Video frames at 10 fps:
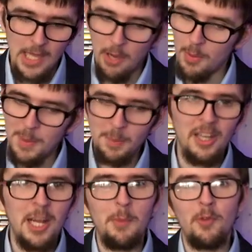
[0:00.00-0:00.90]
a woman by
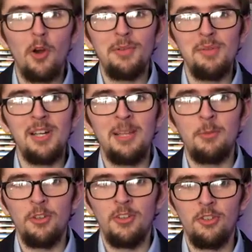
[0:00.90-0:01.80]
the name of Dorothy
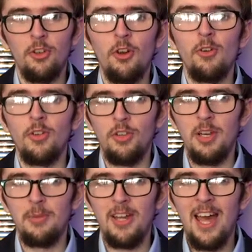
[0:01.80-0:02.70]
Williamson took on the cinema,